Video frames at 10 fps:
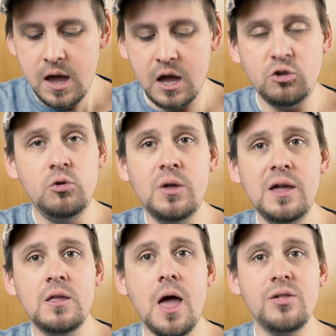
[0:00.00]
And you
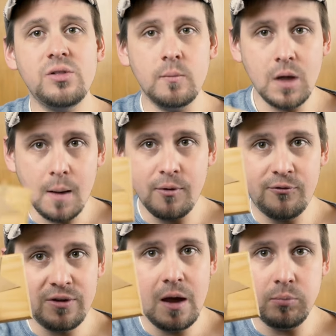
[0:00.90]
need some type of
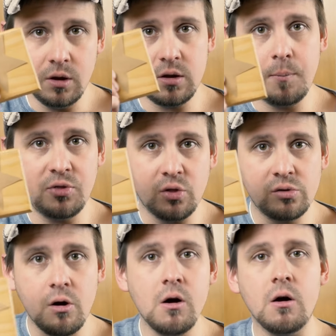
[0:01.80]
template to put the
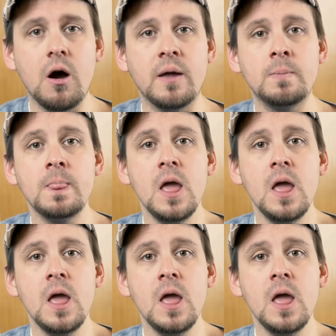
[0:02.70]
star on.